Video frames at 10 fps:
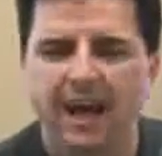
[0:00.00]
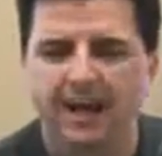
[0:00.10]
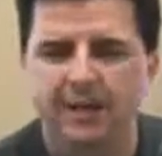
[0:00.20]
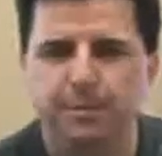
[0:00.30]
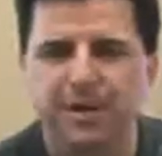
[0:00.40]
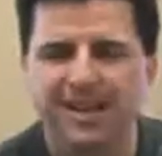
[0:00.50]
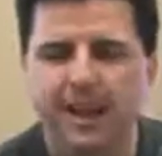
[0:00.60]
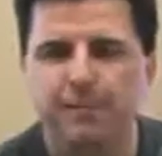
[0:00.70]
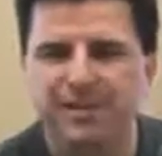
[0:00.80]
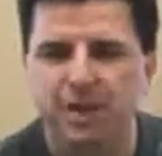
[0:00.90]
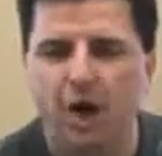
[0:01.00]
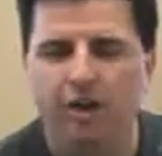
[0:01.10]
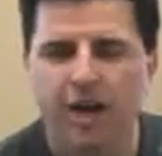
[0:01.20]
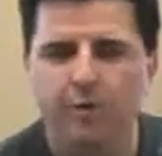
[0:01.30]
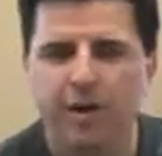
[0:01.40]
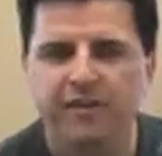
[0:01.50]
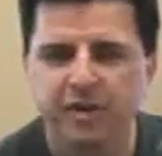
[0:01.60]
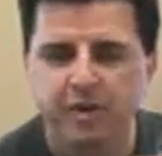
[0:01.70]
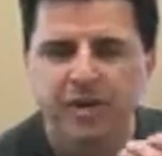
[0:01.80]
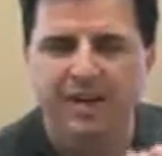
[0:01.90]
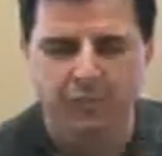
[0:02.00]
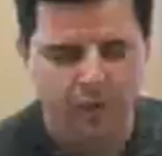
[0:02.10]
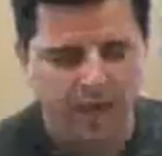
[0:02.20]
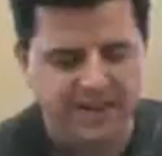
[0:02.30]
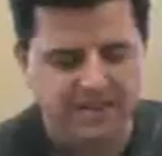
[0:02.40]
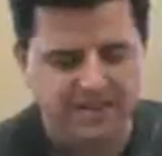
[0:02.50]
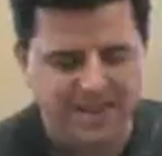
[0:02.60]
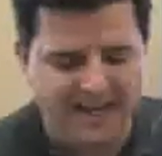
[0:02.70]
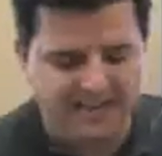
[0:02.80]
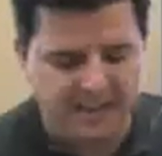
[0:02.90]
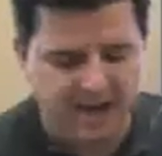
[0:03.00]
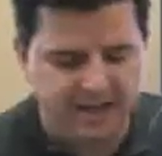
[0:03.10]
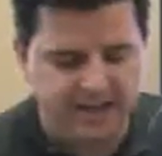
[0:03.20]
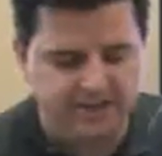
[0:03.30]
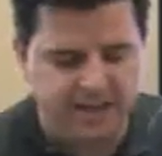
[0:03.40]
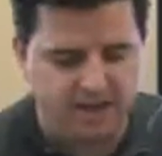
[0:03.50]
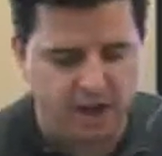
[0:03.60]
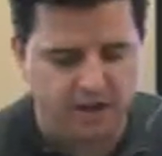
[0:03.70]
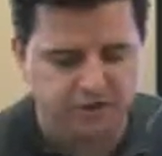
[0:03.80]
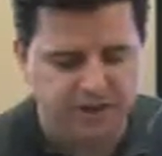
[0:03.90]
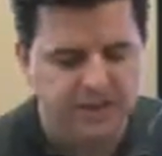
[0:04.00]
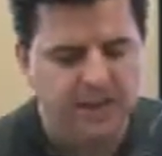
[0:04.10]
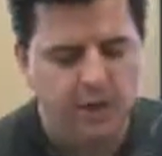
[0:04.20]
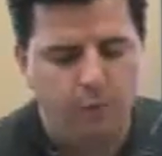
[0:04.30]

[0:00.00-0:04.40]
I like to bring that up because online revenue, we like to see that's cutting edge technology.